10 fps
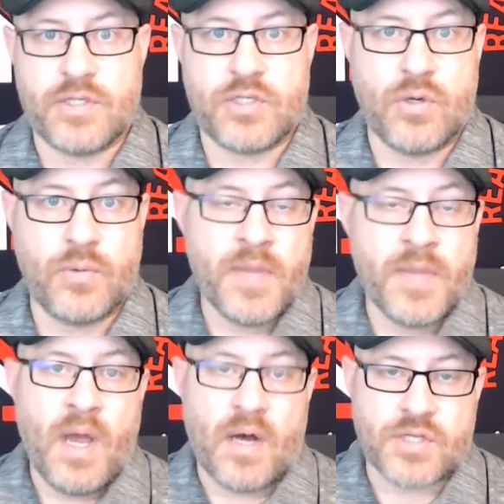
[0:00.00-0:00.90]
So
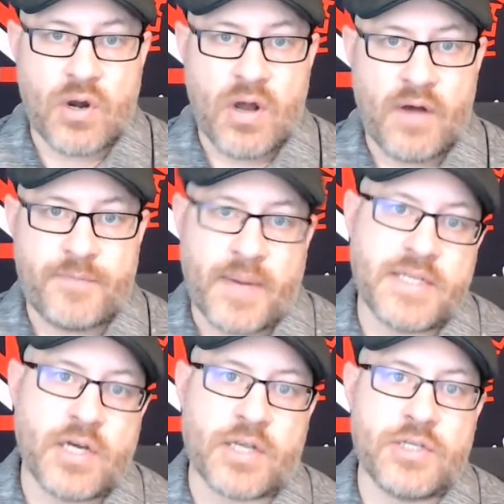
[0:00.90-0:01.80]
I'll start off by
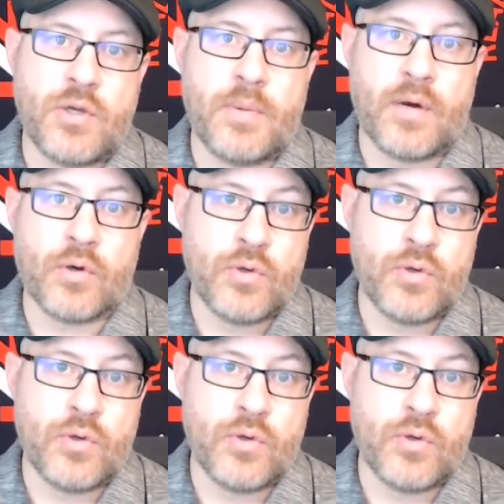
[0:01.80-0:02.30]
talking to you about